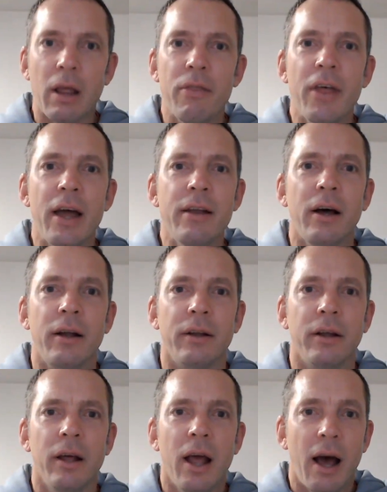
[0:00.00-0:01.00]
And they're done.
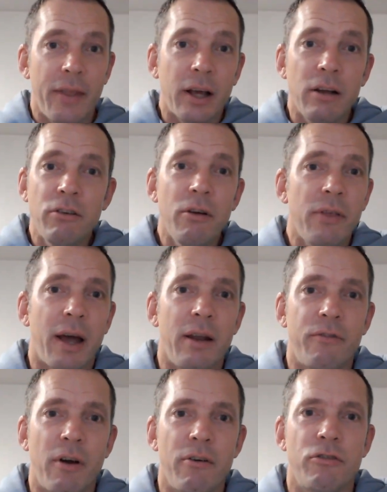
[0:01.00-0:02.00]
And they can do that in
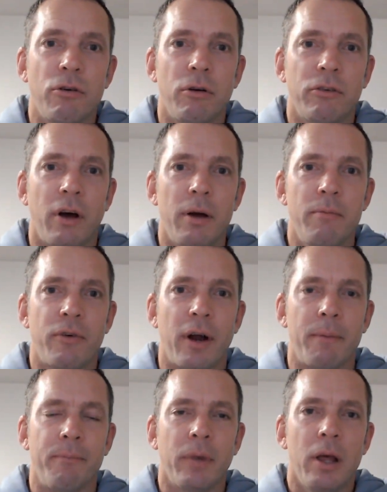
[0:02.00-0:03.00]
a very short time
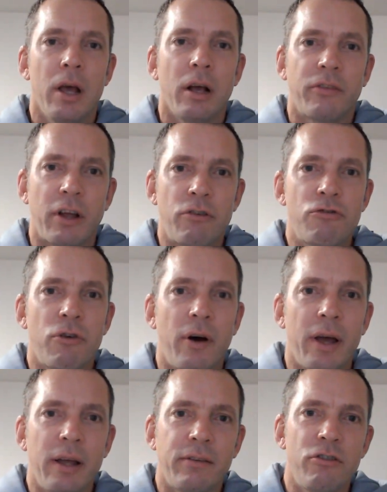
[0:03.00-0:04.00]
frame because they're
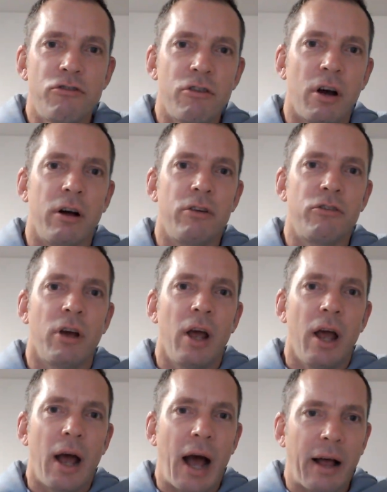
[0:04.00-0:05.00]
trying to judge,
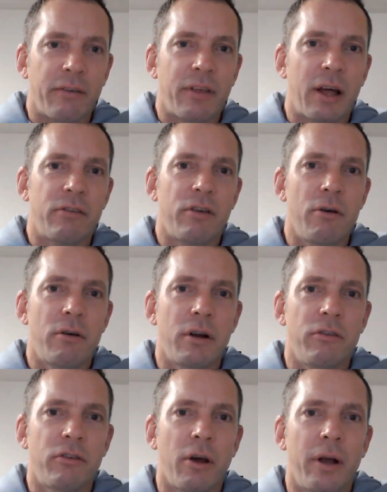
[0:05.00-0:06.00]
as that token
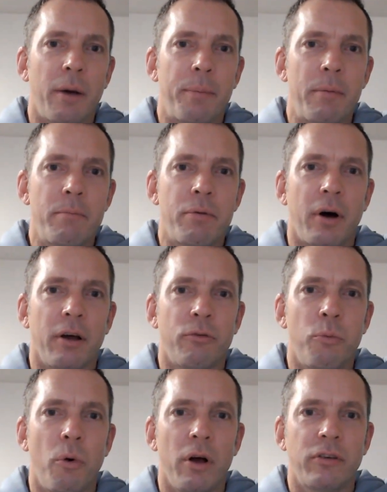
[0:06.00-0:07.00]
is going up in price,
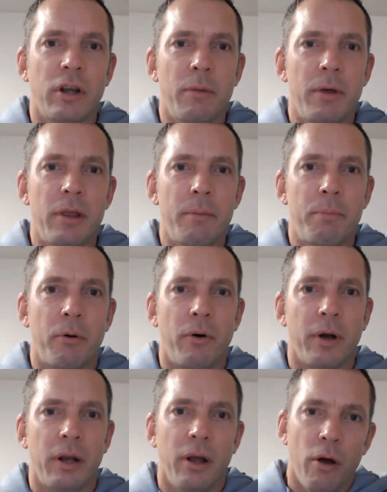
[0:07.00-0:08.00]
what is going to be the
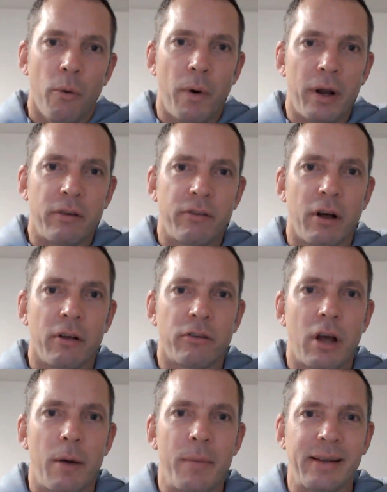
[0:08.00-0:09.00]
point when it starts
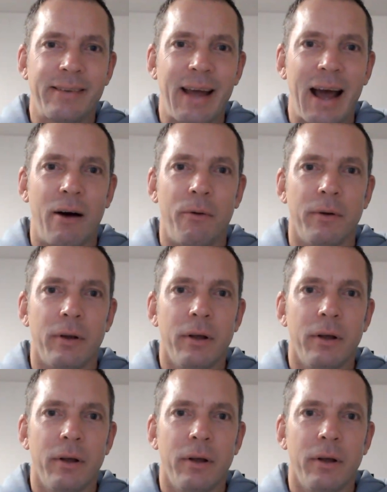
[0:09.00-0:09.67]
coming down.